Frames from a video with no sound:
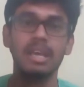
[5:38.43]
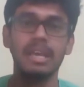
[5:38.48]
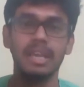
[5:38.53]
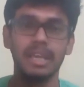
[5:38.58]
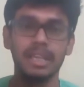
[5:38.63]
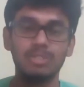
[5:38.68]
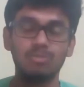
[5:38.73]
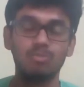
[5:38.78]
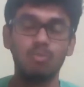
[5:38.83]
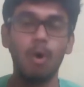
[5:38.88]

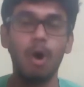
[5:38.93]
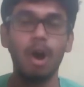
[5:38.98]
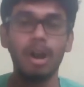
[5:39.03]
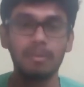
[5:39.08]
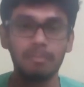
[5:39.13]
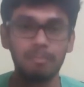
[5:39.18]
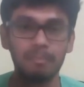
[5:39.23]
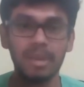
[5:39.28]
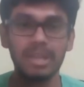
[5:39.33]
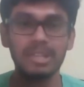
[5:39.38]
is
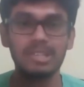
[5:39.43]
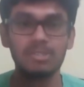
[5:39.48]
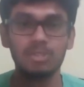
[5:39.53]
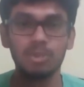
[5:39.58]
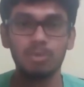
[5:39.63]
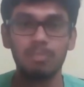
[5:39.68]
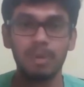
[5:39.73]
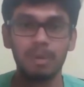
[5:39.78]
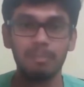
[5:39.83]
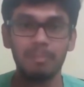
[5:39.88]
what makes
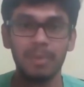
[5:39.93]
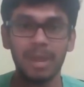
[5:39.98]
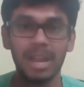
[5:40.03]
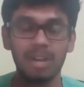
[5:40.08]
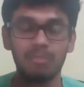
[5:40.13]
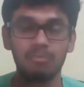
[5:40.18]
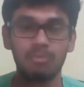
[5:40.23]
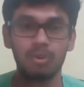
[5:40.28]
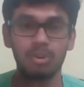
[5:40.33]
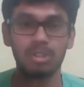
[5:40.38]
you
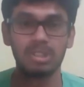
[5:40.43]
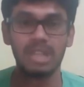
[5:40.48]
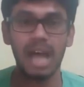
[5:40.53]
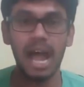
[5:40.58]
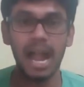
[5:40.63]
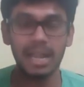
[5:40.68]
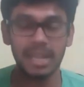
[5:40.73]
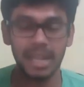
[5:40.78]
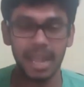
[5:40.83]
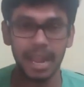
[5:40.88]
prepared for
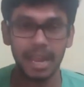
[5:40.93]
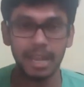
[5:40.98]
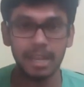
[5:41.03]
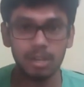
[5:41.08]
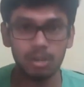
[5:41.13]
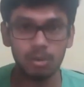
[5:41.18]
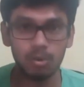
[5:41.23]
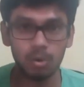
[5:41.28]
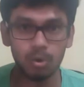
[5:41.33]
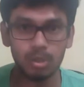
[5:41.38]
that
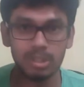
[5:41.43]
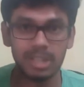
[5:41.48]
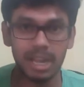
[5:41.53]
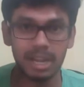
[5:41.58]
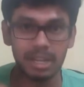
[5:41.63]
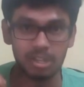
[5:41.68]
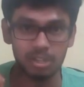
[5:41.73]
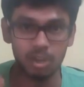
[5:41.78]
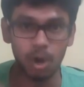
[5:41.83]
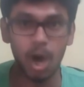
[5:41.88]
end goal
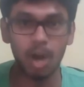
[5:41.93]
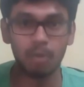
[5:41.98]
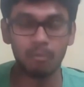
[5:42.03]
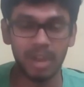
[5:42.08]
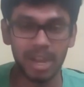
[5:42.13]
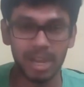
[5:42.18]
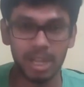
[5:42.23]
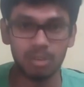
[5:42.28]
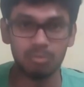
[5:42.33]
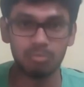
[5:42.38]
that you are
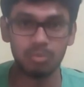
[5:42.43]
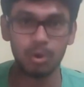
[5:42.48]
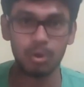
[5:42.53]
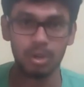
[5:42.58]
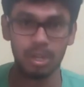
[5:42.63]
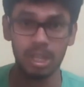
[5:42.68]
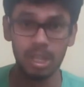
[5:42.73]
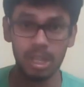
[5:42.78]
waiting for.